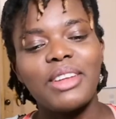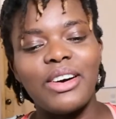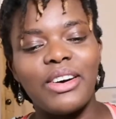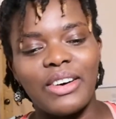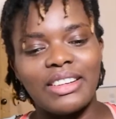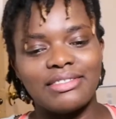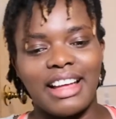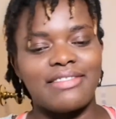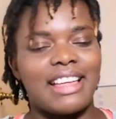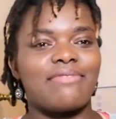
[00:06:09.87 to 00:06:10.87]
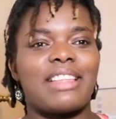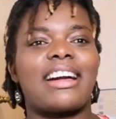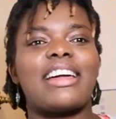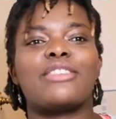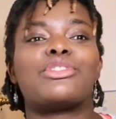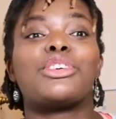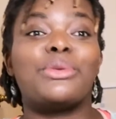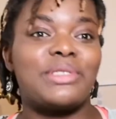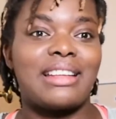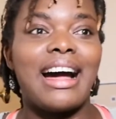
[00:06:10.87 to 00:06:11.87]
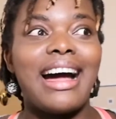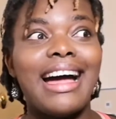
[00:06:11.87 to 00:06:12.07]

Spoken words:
or that kind of shows that.